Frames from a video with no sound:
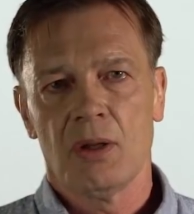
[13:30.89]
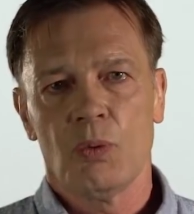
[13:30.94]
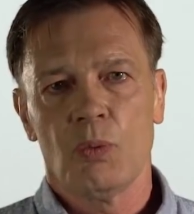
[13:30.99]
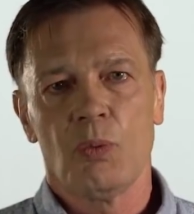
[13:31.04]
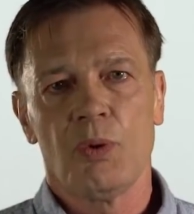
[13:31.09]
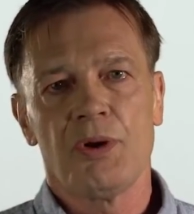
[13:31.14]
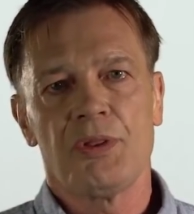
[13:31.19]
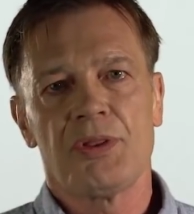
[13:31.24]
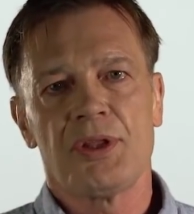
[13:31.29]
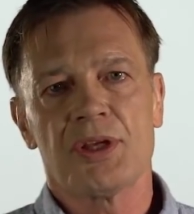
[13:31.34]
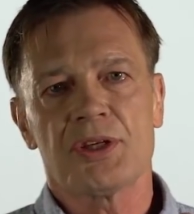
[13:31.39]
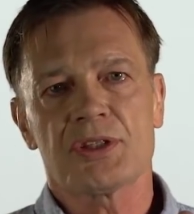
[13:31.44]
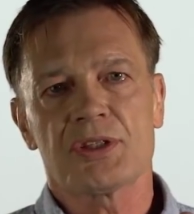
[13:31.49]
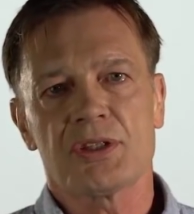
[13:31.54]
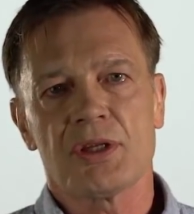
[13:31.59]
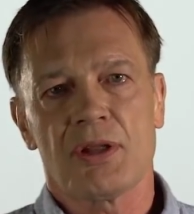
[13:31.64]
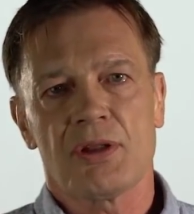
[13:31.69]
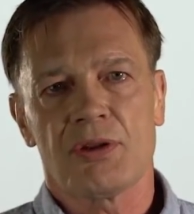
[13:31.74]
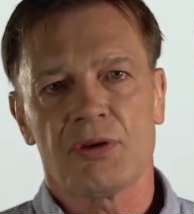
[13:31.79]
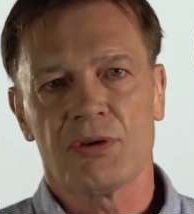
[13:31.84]
with this
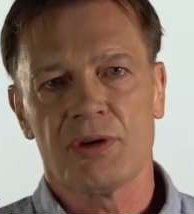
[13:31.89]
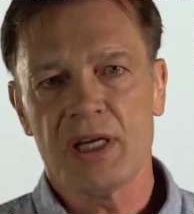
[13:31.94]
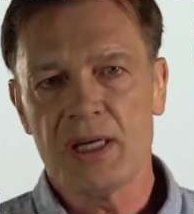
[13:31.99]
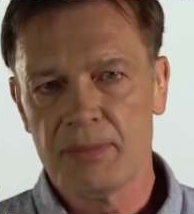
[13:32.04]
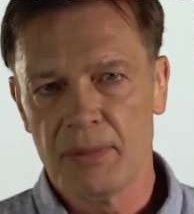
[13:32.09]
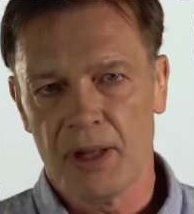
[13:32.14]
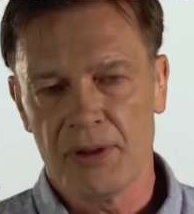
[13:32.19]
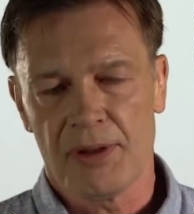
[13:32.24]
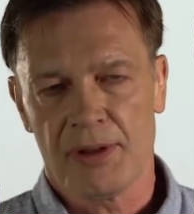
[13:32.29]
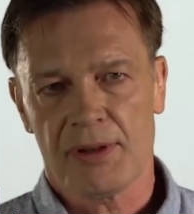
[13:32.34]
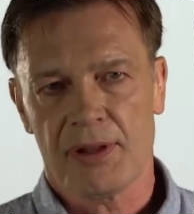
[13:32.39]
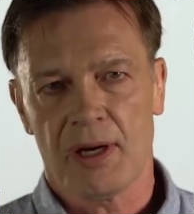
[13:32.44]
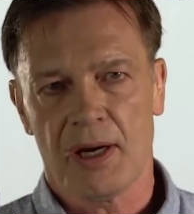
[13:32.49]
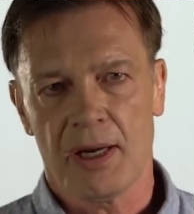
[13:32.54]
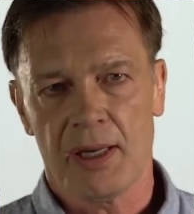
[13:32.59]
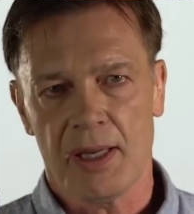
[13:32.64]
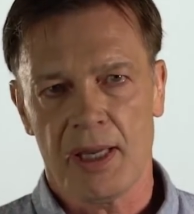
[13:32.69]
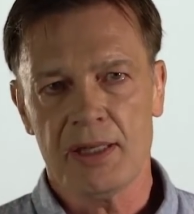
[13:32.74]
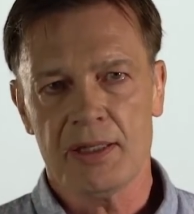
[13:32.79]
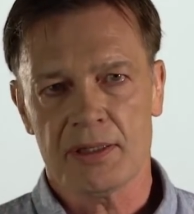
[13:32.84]
three month
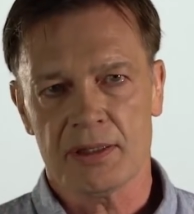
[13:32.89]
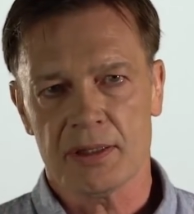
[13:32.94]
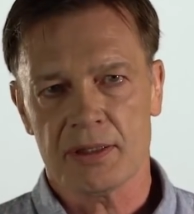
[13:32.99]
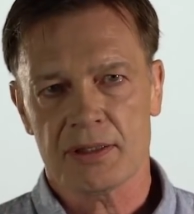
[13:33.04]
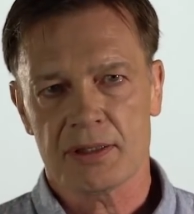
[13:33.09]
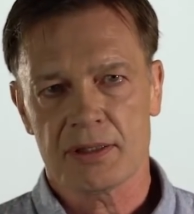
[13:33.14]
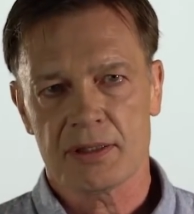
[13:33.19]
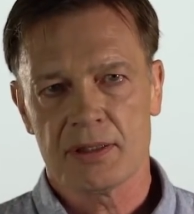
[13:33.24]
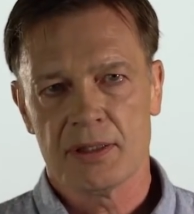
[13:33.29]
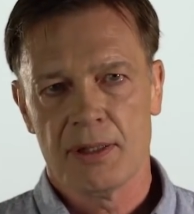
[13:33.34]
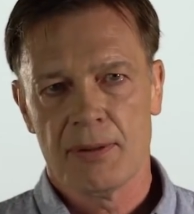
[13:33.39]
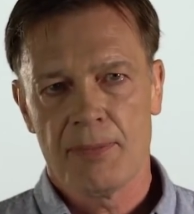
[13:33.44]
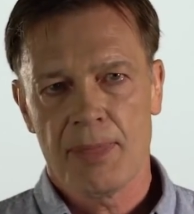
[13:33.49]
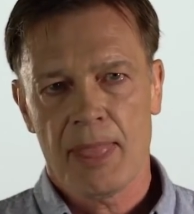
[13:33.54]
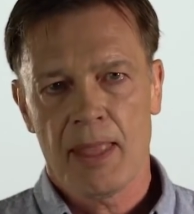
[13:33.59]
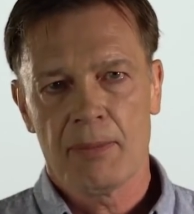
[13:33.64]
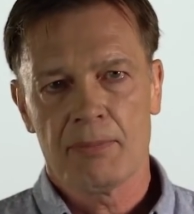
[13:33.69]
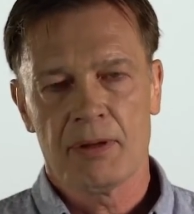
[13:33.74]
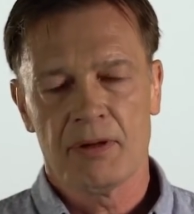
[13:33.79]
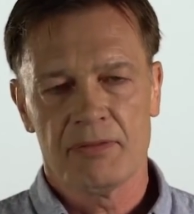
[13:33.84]
hiatus
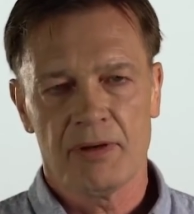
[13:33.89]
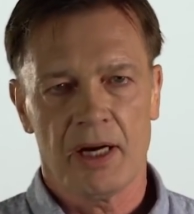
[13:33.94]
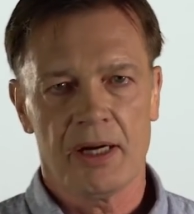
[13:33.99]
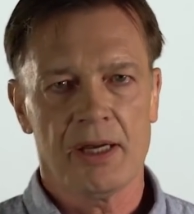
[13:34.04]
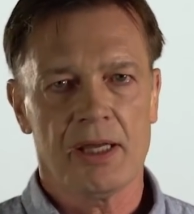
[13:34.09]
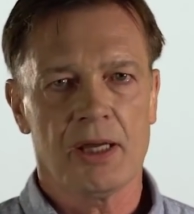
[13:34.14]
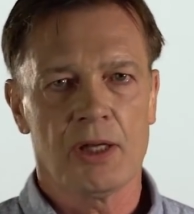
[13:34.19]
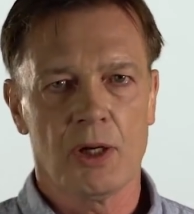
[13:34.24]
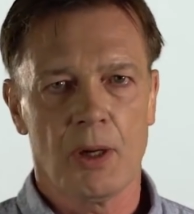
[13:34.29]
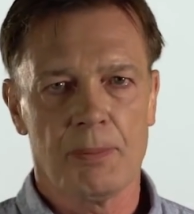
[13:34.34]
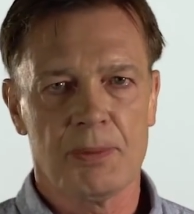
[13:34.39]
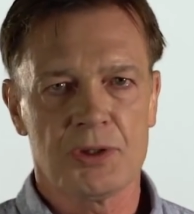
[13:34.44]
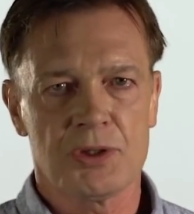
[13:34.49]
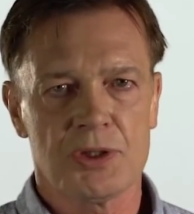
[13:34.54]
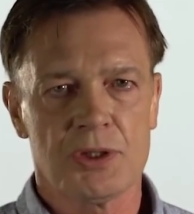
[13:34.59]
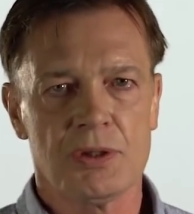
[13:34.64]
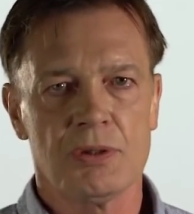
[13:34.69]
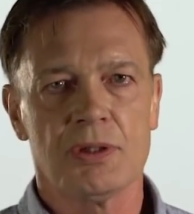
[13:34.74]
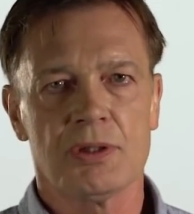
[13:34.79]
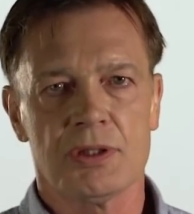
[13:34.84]
providing an
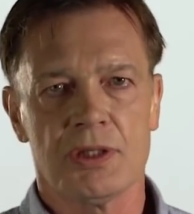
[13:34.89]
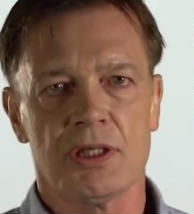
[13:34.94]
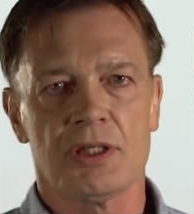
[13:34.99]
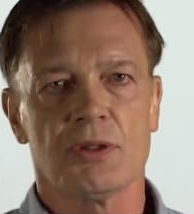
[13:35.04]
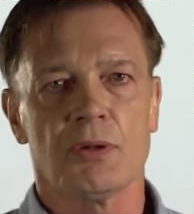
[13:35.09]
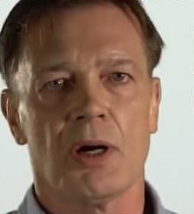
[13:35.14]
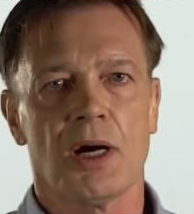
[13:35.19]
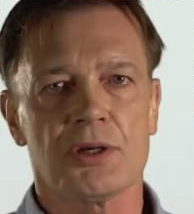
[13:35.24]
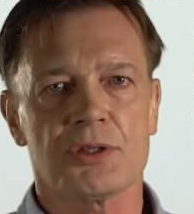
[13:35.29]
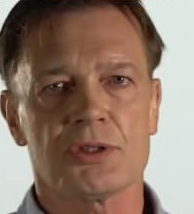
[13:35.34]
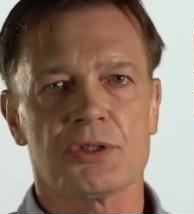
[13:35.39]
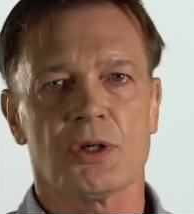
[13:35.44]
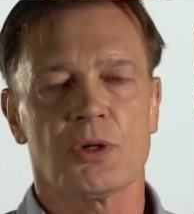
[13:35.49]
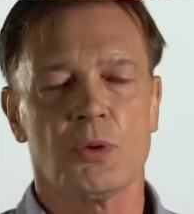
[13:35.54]
opportunity to ask the